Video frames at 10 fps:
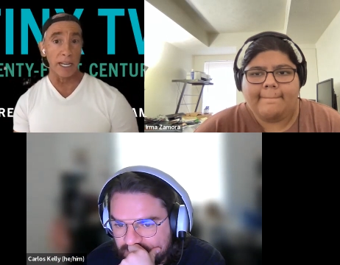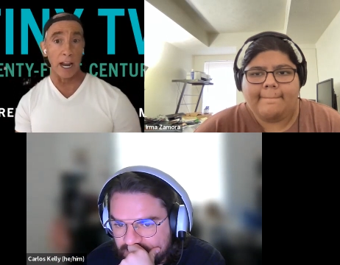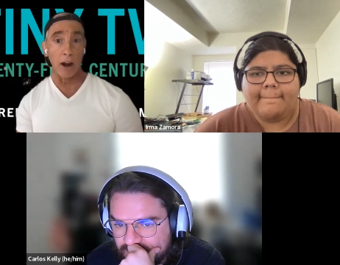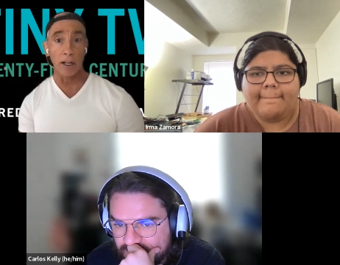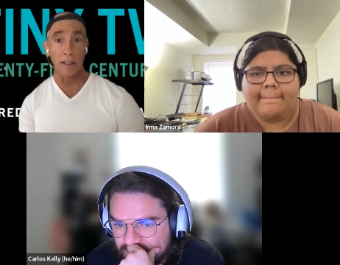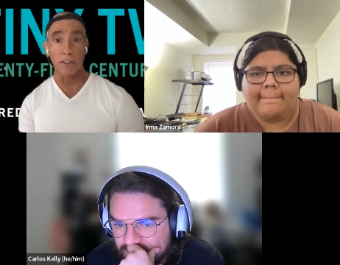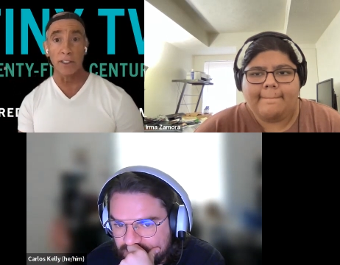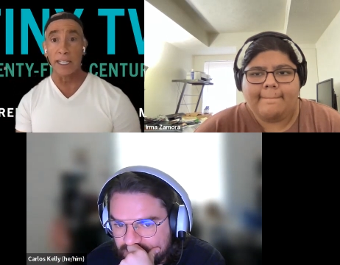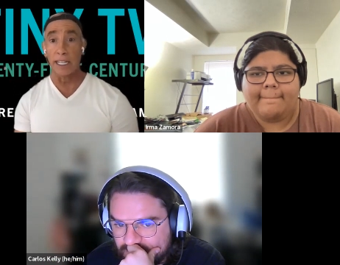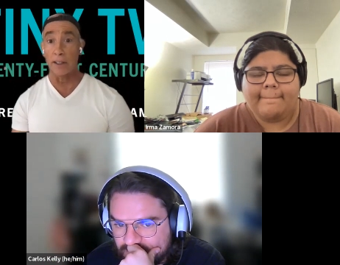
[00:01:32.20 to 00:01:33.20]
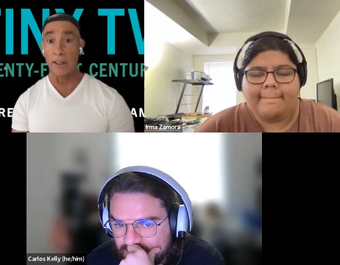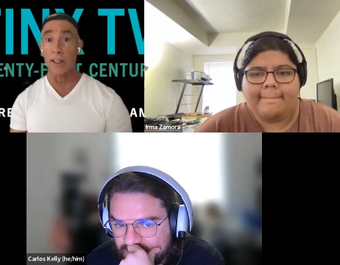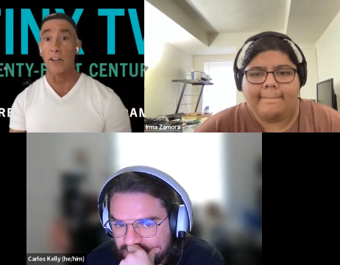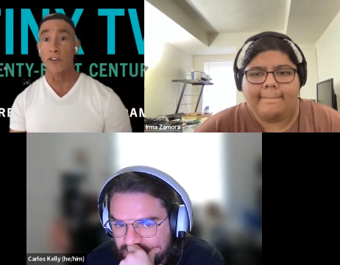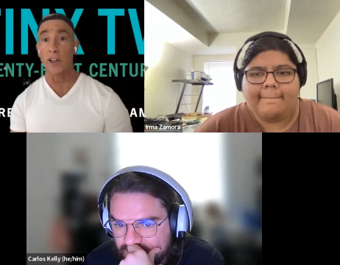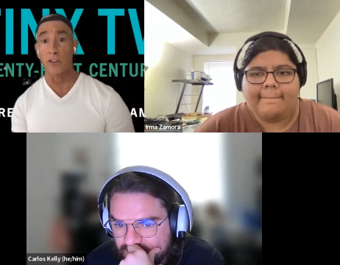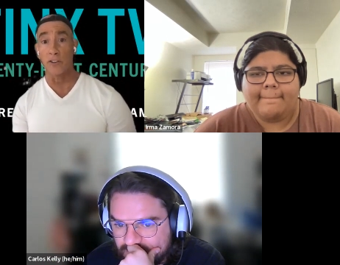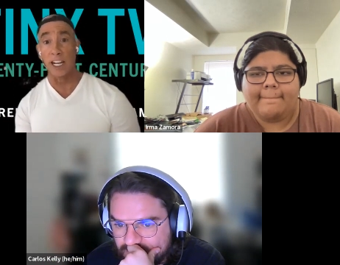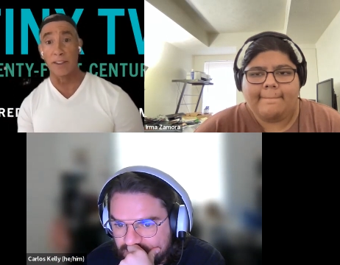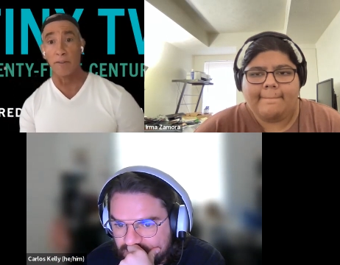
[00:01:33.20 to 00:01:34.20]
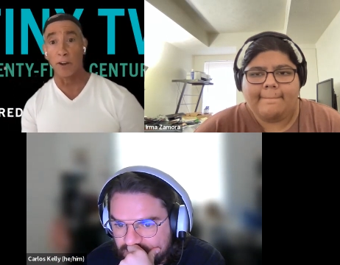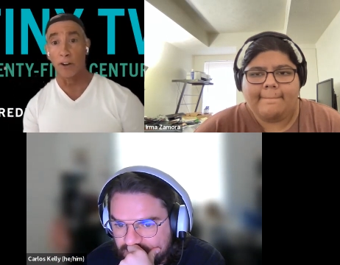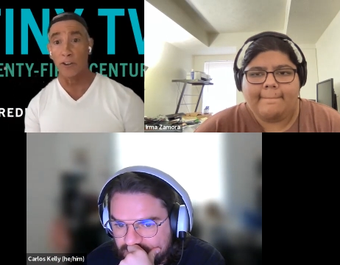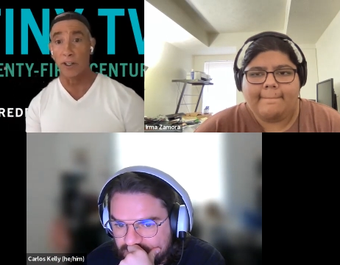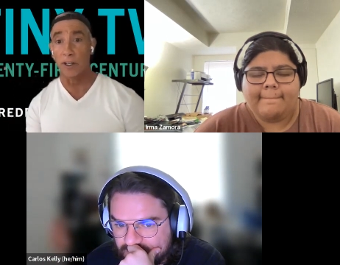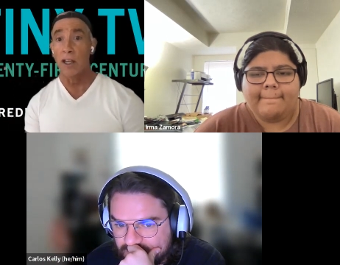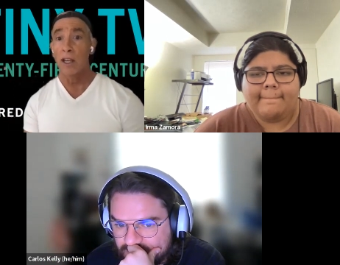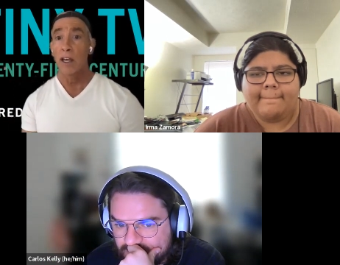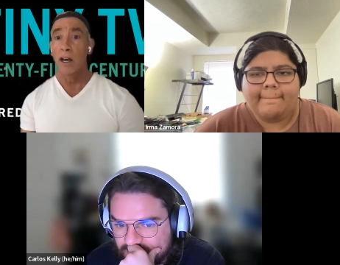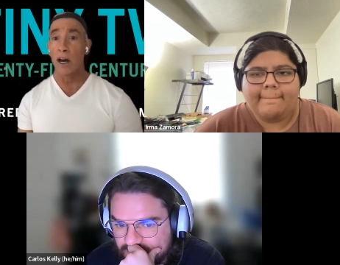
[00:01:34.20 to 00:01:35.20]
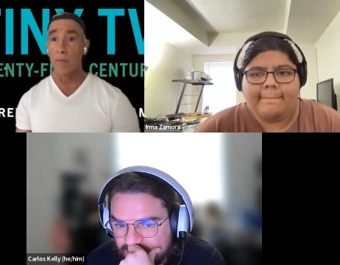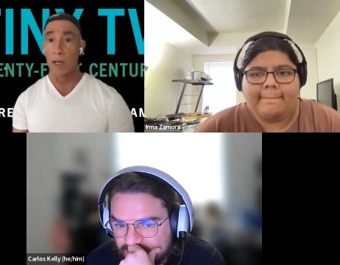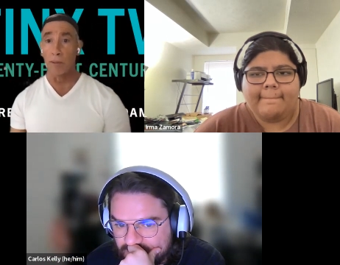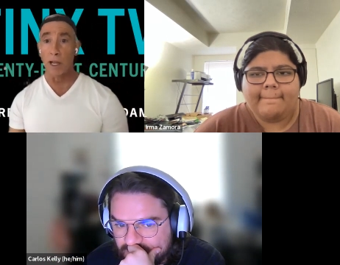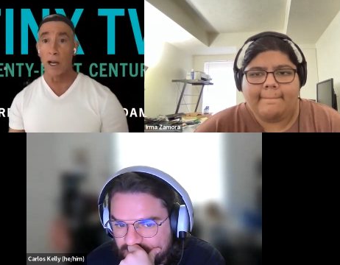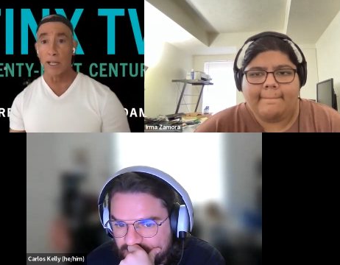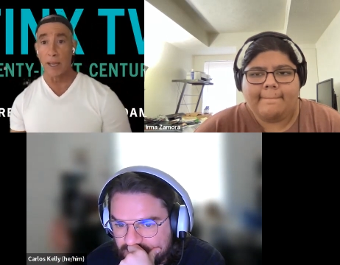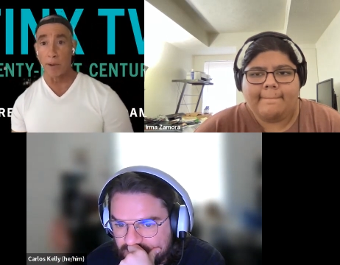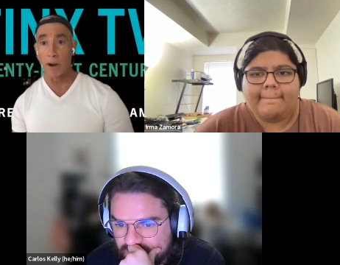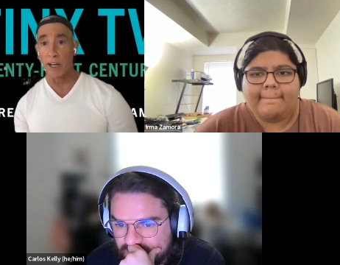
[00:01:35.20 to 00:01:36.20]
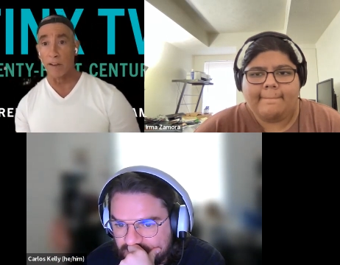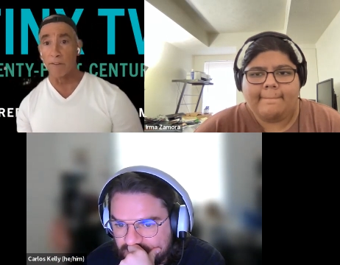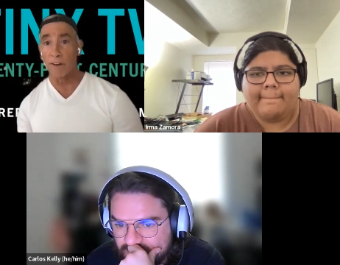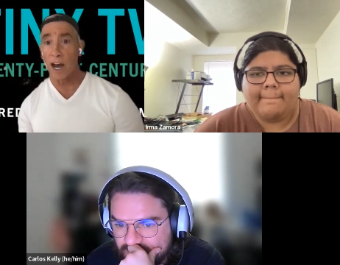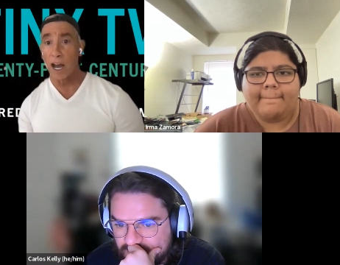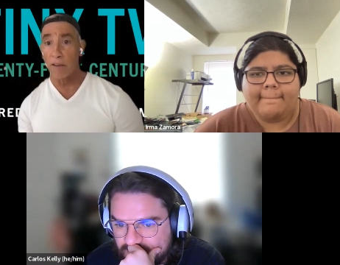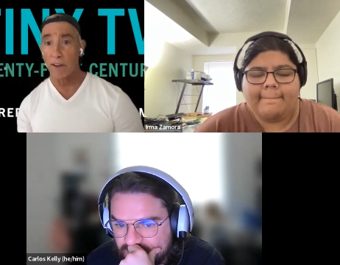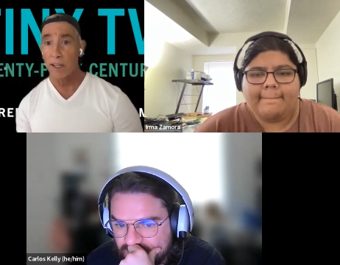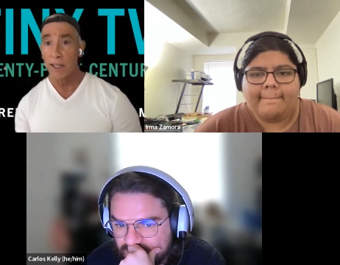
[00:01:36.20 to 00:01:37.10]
Speaker 1: narratives in the shows Jane the Virgin, On My Block, and Party of Five,